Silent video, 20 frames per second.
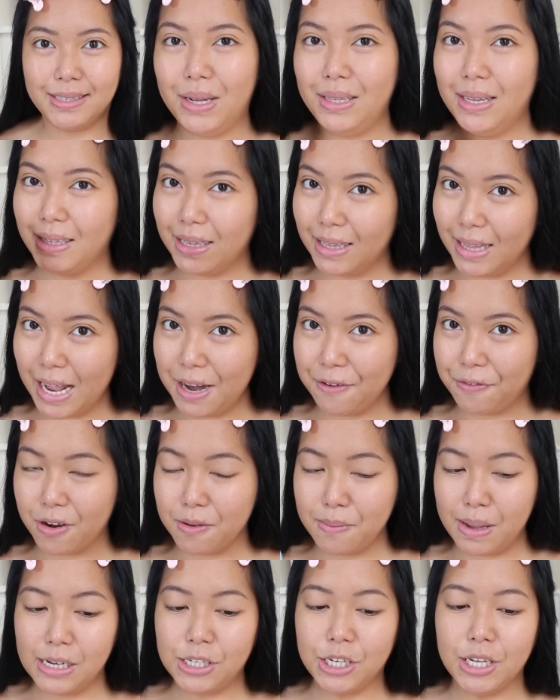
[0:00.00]
A little
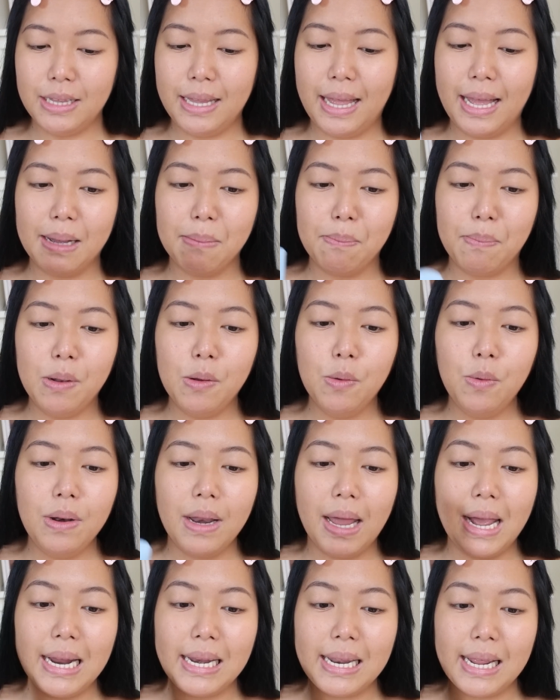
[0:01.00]
information lang, blue
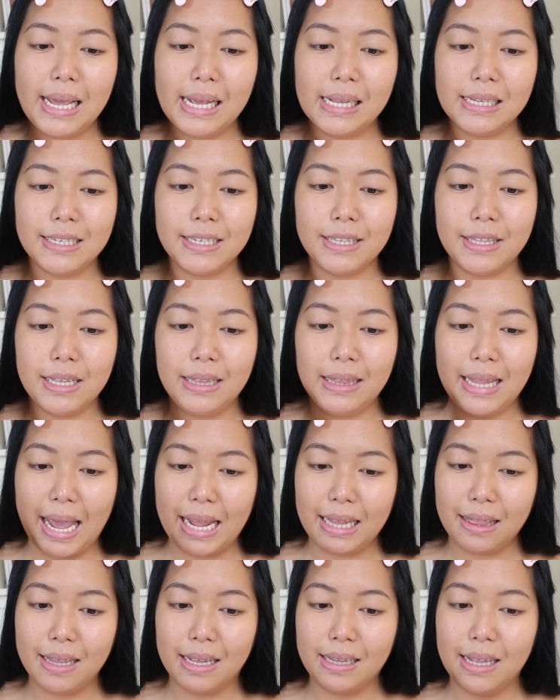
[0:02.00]
light is the
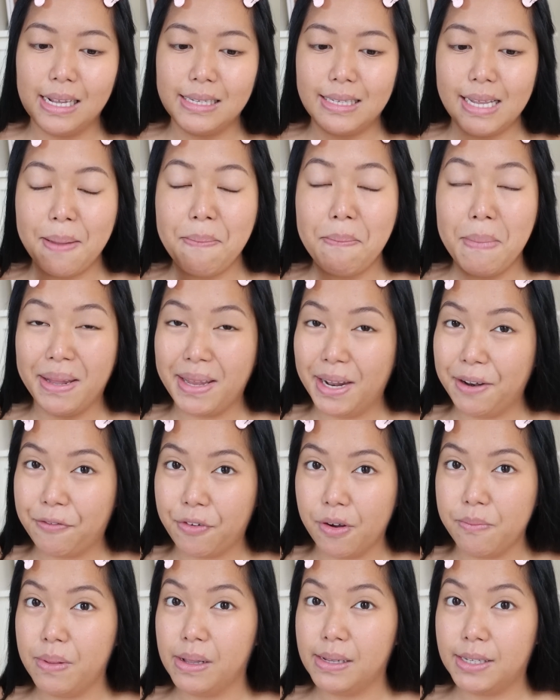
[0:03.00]
light that is emitted
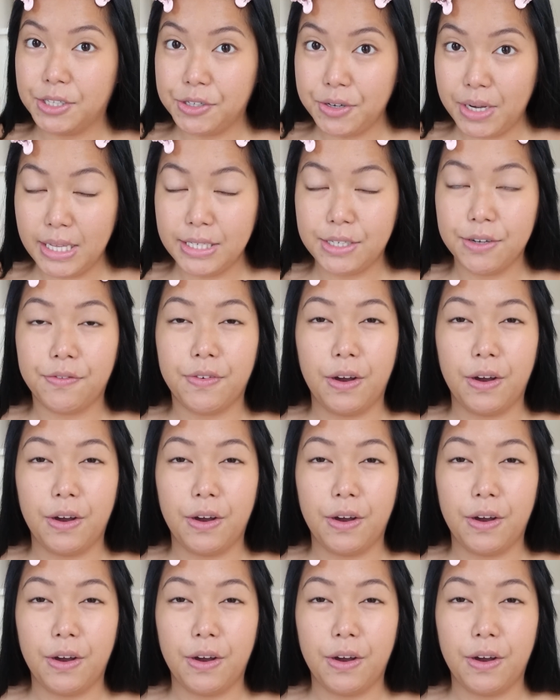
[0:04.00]
from the screens of